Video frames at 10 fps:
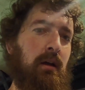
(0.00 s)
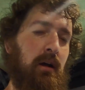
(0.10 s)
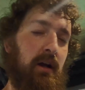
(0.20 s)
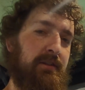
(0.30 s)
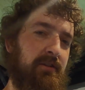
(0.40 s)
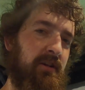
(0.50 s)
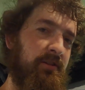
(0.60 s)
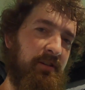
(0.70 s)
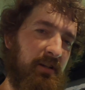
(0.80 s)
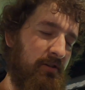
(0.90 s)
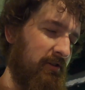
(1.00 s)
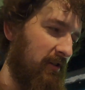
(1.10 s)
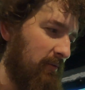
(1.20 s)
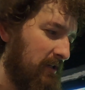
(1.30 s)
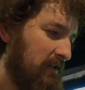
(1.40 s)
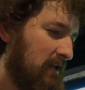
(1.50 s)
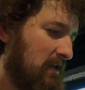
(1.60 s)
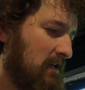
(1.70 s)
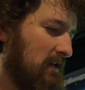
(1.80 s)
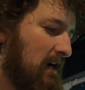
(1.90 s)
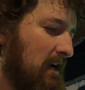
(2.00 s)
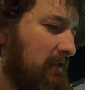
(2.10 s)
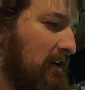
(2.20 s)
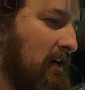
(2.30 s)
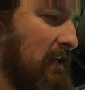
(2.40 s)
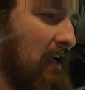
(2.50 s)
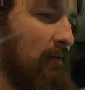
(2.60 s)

All right, so here's an interesting one. I thought